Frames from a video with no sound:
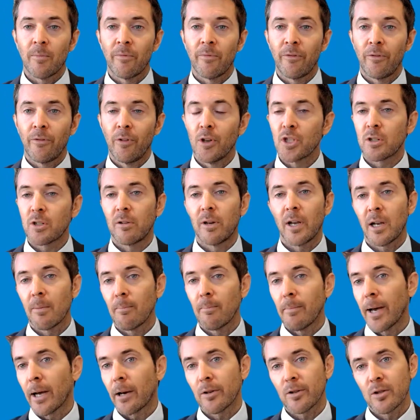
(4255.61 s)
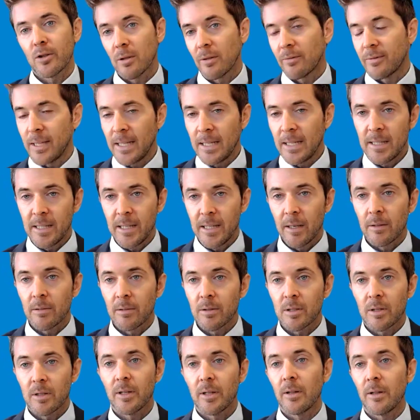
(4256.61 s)
first round Microsoft ETN.
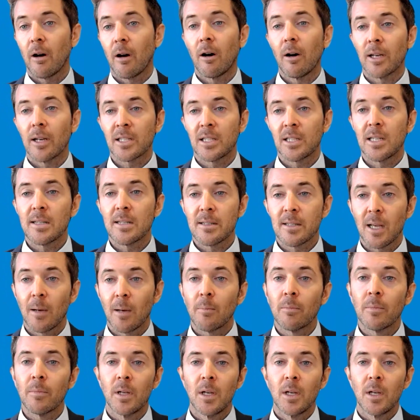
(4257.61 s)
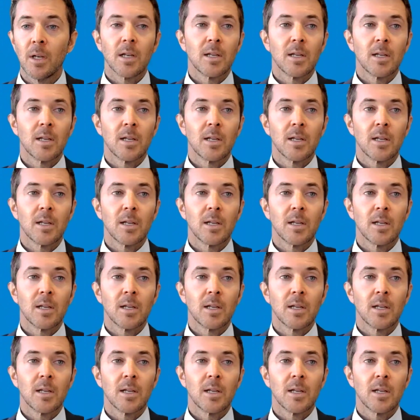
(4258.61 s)
So there are actually some